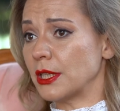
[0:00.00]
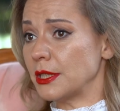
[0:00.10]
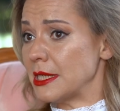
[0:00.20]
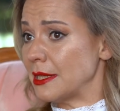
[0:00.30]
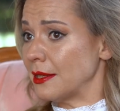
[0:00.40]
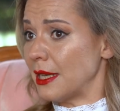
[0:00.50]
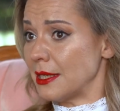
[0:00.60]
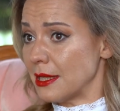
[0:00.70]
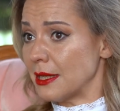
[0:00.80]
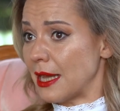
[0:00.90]
and they
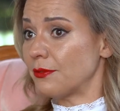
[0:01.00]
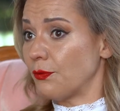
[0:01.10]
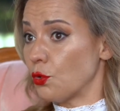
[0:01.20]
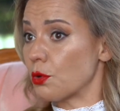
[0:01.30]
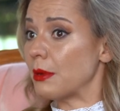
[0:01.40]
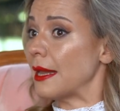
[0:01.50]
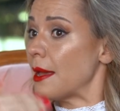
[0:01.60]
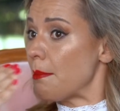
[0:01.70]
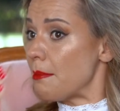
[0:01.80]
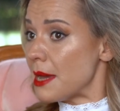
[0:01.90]
did not formally
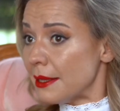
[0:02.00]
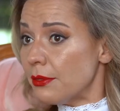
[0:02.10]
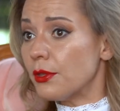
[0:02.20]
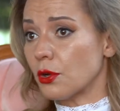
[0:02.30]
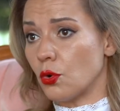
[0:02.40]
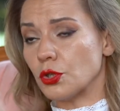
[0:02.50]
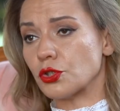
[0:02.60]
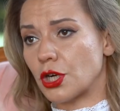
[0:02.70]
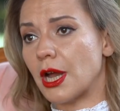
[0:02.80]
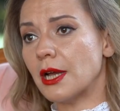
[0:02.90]
amend the
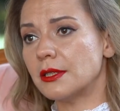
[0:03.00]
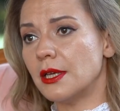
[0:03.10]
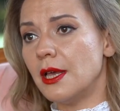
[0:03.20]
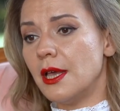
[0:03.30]
contract,